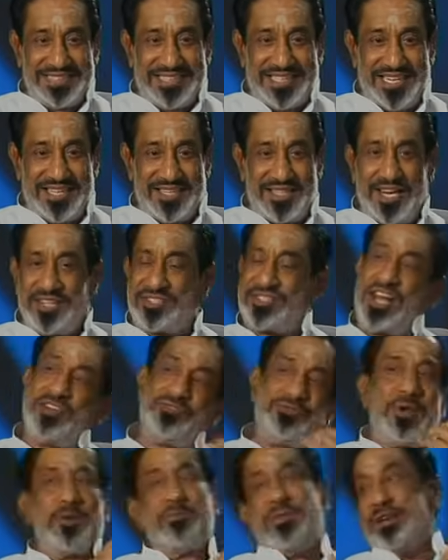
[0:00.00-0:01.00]
That's
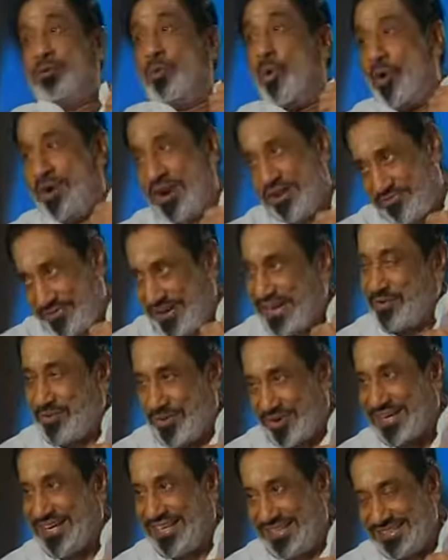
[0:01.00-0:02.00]
for my own affair,
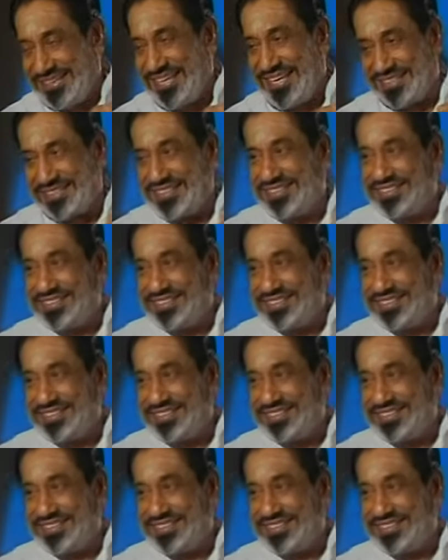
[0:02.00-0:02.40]
okay? Yeah.